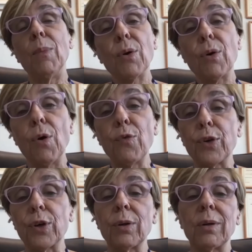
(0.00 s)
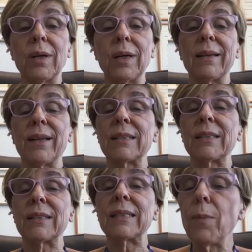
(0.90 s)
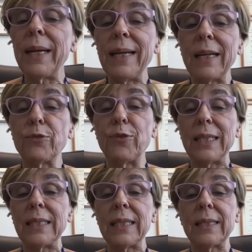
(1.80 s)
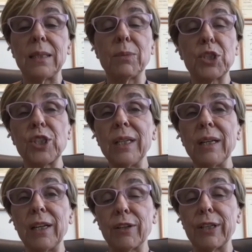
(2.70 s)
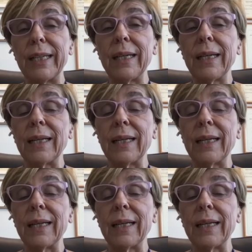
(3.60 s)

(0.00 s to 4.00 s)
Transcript: Moreover, there are so many advances in machine learning